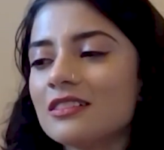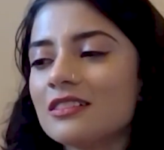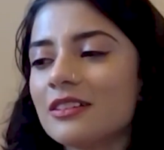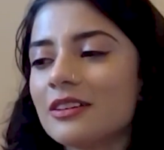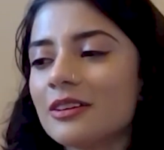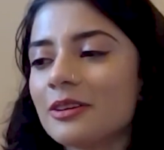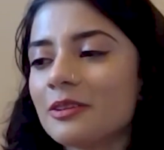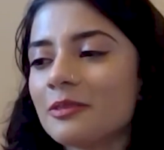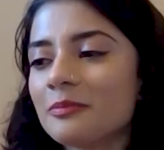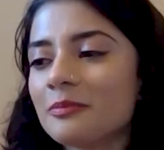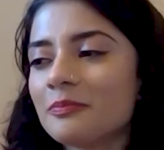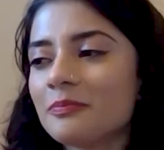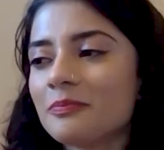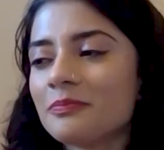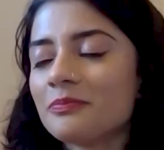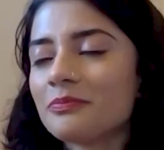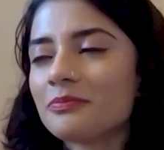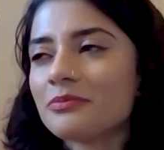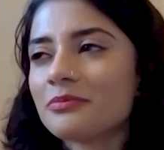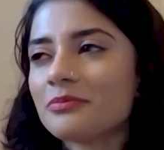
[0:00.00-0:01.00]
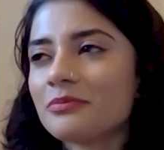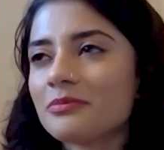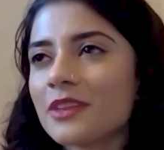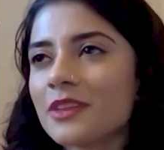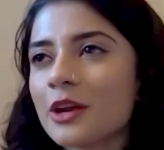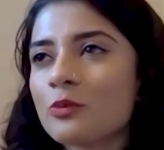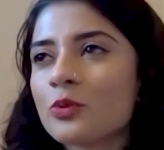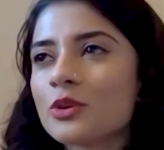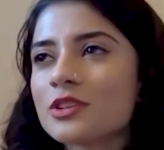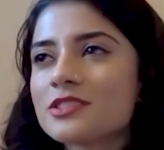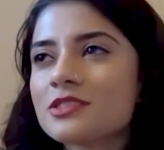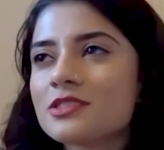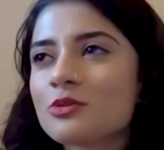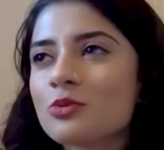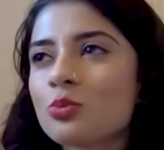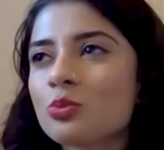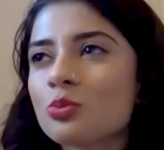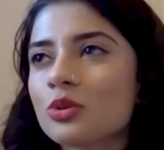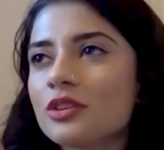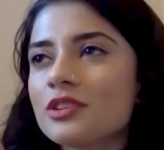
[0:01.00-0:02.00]
um, like what's the
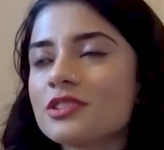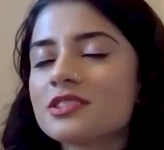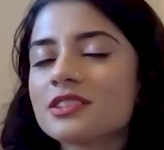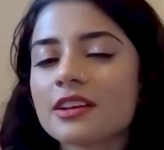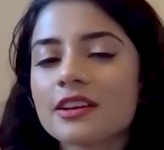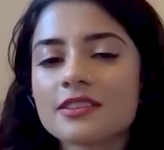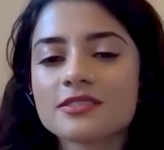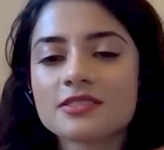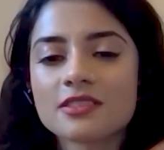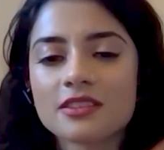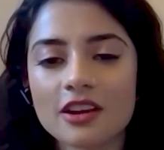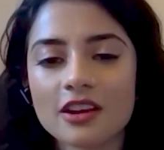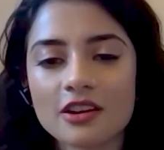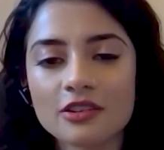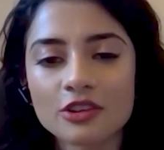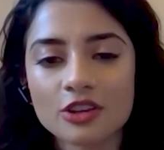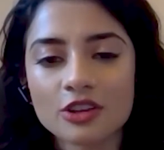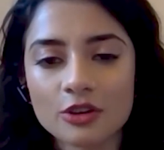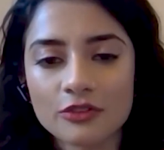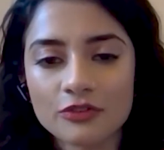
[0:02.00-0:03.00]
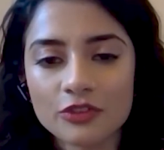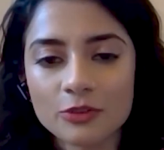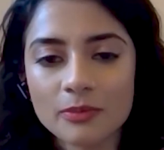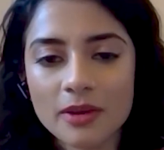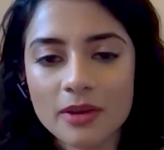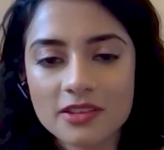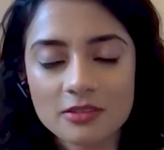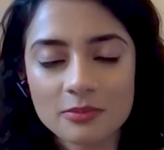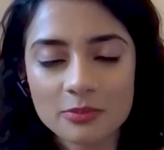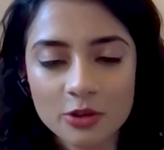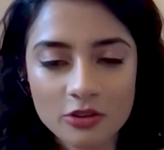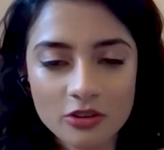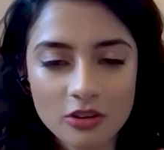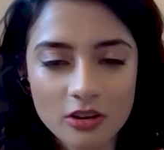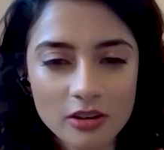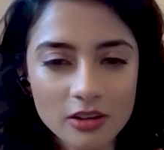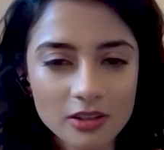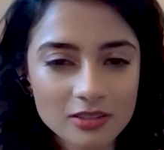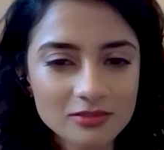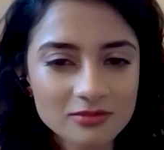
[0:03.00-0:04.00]
worst case scenario if you mess up your
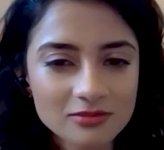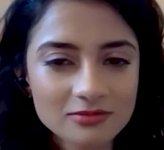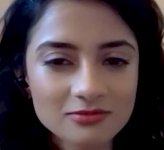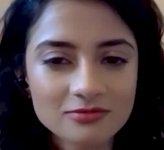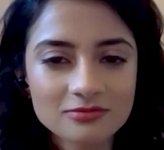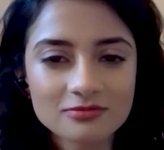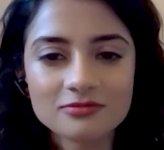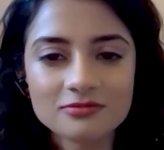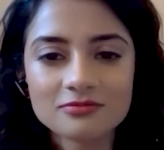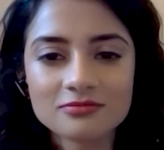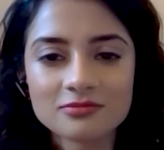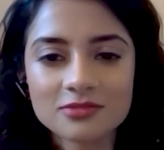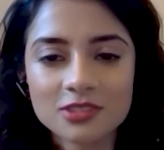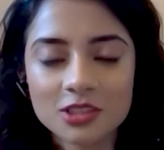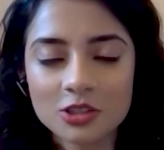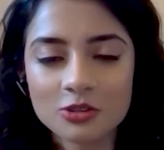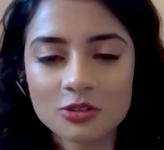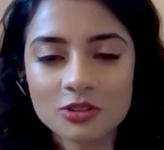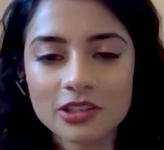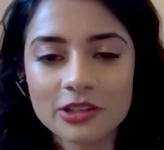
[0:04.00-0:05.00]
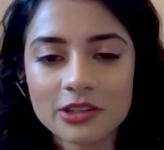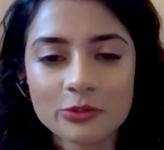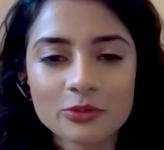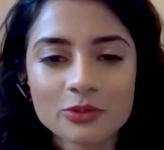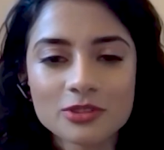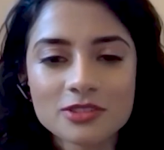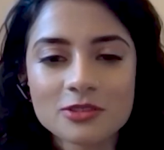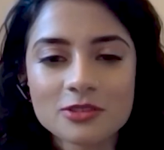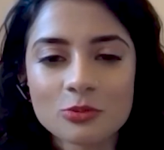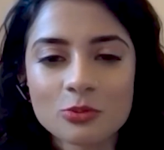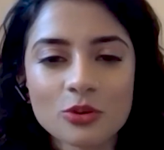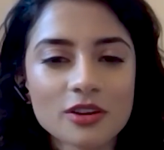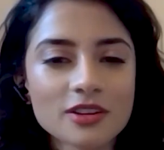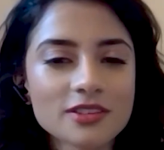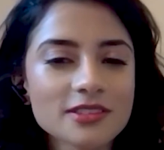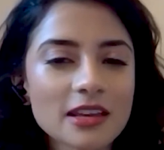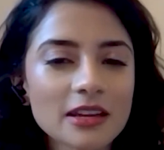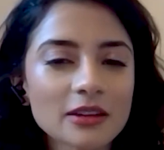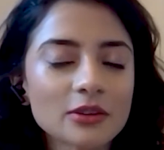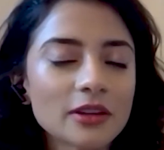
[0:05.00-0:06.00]
art? You know, like what's the
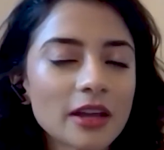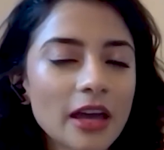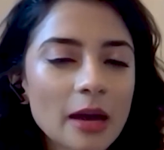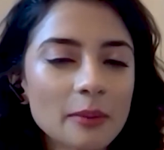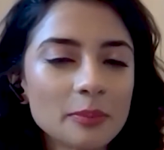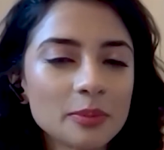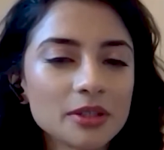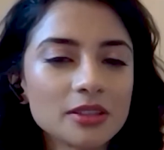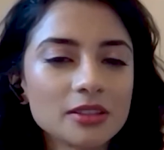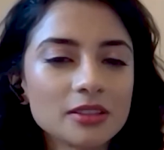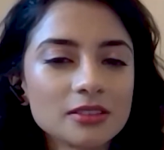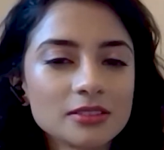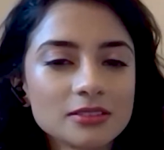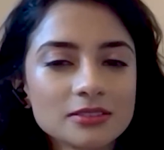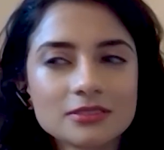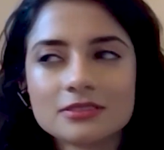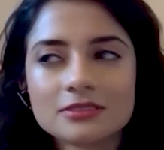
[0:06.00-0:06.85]
worst that could happen?